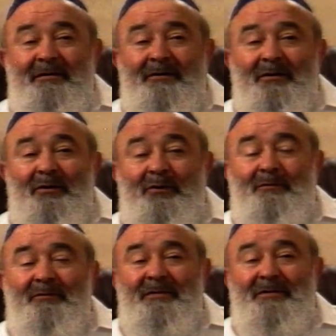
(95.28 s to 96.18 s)

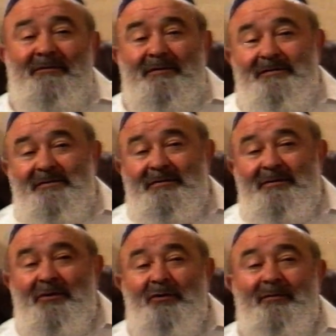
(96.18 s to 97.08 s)
home, which was the
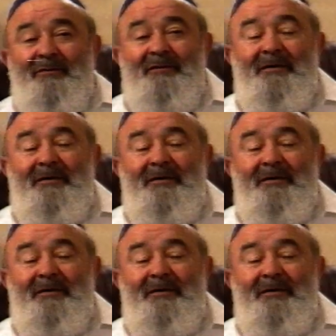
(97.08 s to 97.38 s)
home of